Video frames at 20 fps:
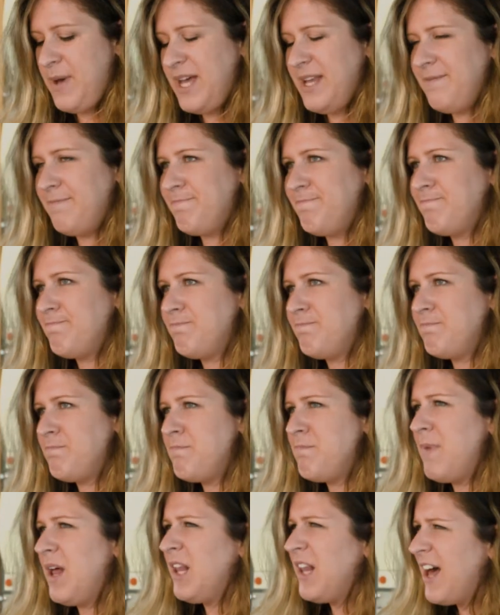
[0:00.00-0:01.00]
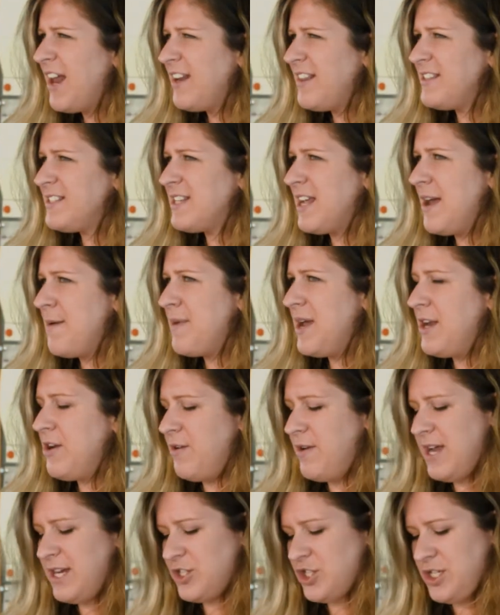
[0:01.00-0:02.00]
But a lot of the time, I
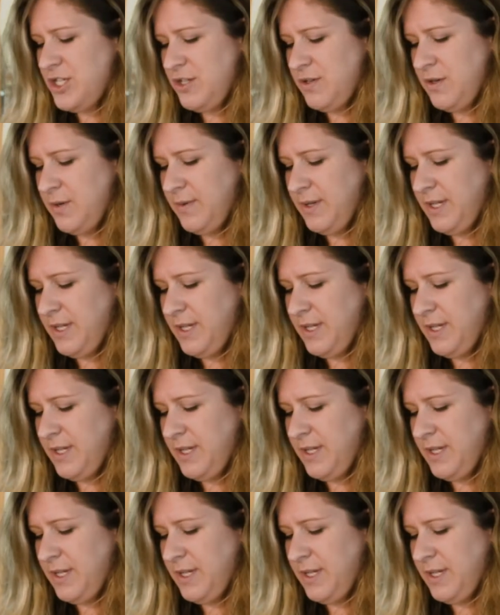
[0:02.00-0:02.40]
don't actually do a